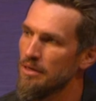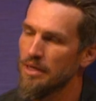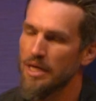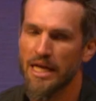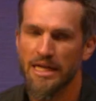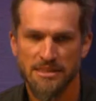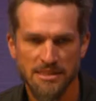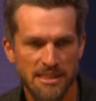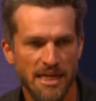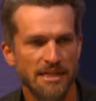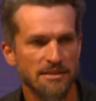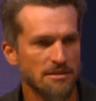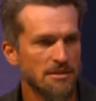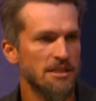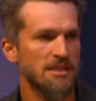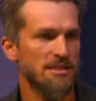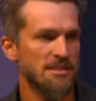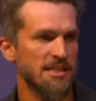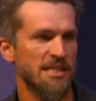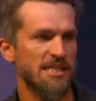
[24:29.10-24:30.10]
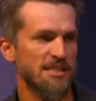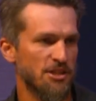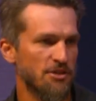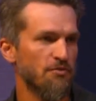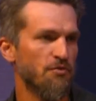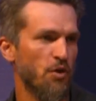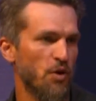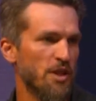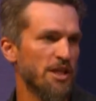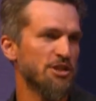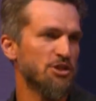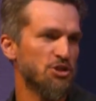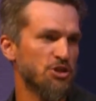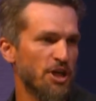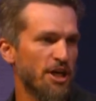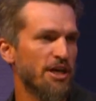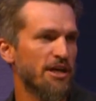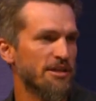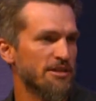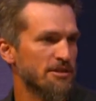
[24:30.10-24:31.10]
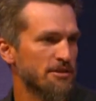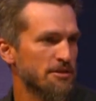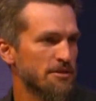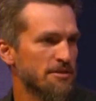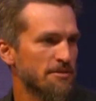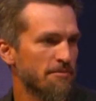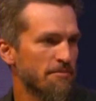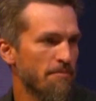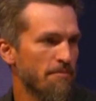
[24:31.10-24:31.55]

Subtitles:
It's nesting season for this church.